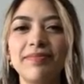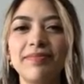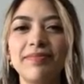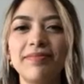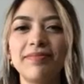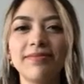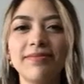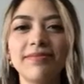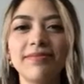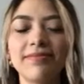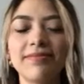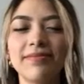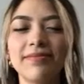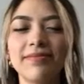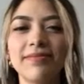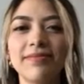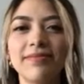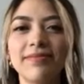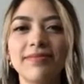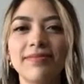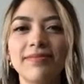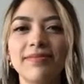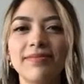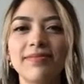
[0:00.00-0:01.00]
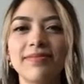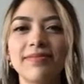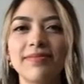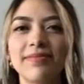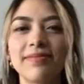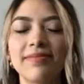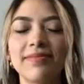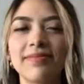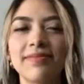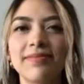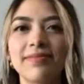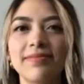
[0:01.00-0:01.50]

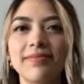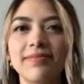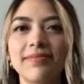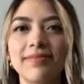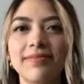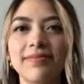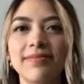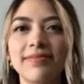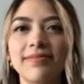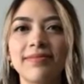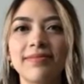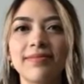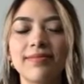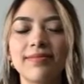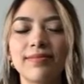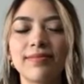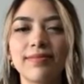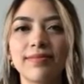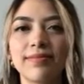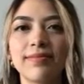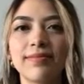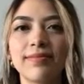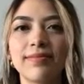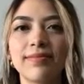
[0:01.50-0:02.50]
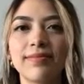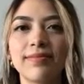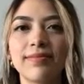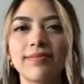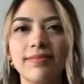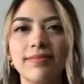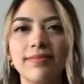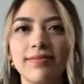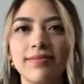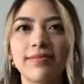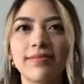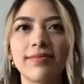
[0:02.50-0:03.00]

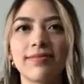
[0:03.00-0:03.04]
The person shown says nothing.